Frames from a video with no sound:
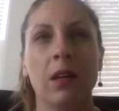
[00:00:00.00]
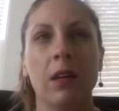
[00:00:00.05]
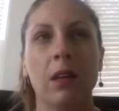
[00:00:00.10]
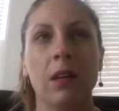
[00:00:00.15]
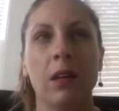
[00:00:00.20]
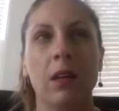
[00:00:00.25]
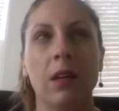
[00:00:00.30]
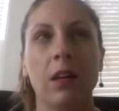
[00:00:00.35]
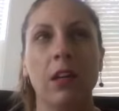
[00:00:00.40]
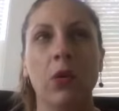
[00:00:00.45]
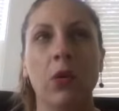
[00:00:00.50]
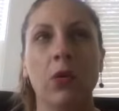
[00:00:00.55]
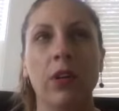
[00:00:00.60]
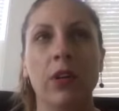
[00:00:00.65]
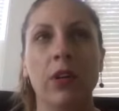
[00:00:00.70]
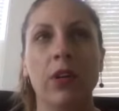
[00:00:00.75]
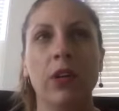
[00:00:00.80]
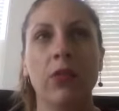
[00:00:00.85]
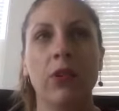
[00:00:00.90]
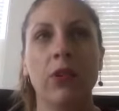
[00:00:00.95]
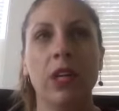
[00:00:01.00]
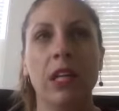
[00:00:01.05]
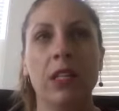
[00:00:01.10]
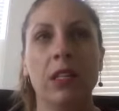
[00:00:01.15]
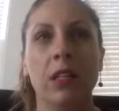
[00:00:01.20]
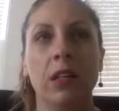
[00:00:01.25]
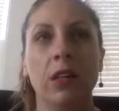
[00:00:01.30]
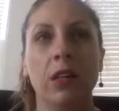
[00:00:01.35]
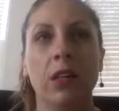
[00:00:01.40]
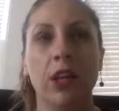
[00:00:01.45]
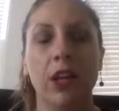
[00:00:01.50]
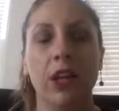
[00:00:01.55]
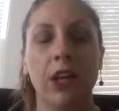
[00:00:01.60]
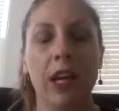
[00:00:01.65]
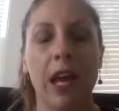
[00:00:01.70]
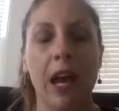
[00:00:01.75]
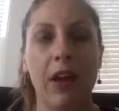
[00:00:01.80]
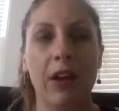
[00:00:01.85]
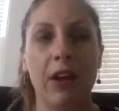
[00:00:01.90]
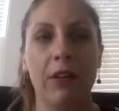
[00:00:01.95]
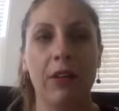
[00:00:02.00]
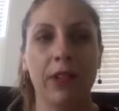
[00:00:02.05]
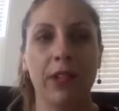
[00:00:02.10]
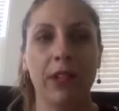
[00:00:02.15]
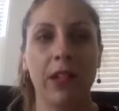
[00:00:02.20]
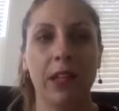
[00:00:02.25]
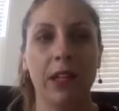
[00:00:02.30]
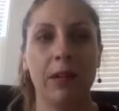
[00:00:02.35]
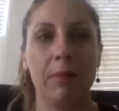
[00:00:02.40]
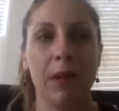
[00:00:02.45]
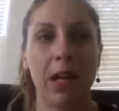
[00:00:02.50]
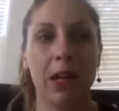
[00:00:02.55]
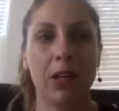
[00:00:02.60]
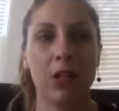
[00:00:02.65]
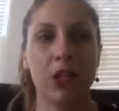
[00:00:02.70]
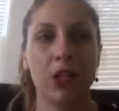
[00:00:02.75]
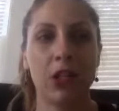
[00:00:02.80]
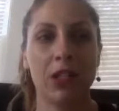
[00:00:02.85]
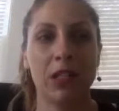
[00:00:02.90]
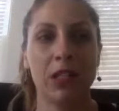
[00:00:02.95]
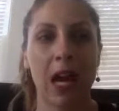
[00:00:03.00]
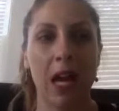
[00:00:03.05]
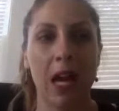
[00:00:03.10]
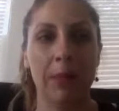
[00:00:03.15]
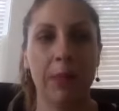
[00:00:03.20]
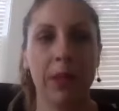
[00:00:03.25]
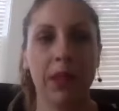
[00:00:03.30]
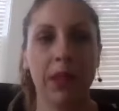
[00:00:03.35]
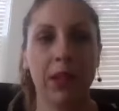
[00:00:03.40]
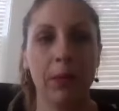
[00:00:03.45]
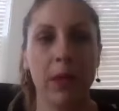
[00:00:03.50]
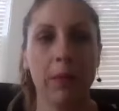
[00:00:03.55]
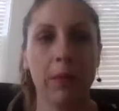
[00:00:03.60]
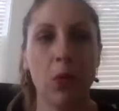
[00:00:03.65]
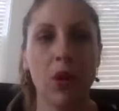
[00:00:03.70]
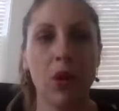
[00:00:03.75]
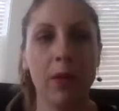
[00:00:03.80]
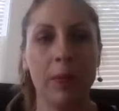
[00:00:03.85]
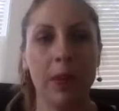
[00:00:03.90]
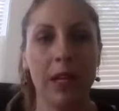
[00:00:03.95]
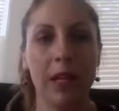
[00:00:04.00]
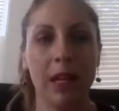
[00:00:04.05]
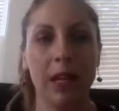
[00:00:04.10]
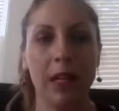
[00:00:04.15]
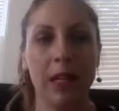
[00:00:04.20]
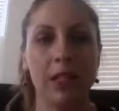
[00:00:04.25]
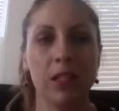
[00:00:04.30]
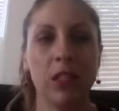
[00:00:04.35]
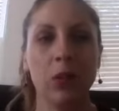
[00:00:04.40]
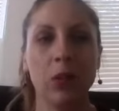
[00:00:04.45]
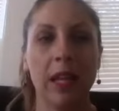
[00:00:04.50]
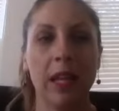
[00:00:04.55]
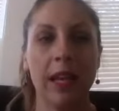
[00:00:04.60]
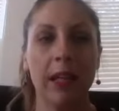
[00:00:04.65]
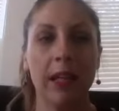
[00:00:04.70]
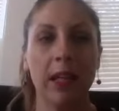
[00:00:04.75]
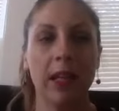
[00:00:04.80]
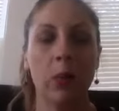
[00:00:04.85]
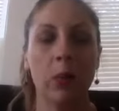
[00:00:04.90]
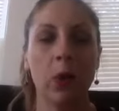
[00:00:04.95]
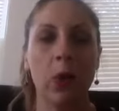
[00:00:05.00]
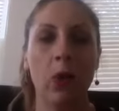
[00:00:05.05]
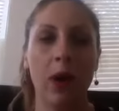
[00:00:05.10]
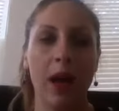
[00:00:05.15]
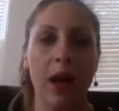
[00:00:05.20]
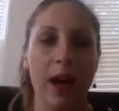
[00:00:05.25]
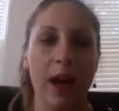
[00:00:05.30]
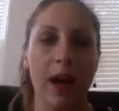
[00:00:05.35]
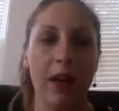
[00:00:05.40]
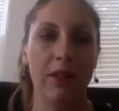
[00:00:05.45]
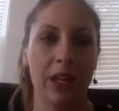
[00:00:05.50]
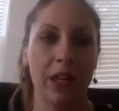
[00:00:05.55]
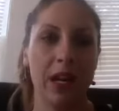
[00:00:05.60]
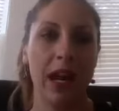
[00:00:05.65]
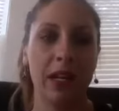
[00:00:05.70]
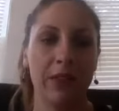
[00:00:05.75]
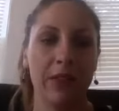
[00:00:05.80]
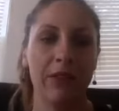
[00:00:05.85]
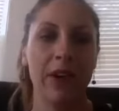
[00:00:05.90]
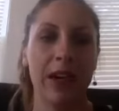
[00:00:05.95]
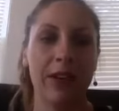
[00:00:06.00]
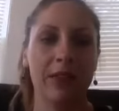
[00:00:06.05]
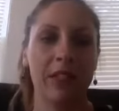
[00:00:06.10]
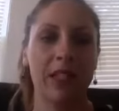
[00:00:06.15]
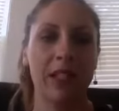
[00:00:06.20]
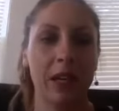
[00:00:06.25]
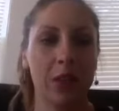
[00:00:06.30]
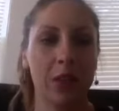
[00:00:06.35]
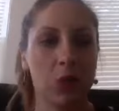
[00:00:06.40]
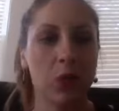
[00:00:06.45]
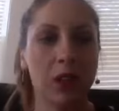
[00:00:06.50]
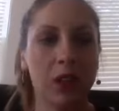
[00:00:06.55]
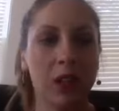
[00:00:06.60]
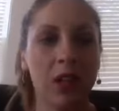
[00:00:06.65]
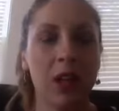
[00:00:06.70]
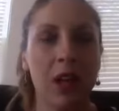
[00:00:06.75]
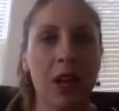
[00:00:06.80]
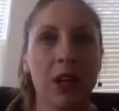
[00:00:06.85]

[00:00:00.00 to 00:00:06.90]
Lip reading: you need to learn how to really manage your time a little bit more, because you likely won't have the 9 to 5 schedule.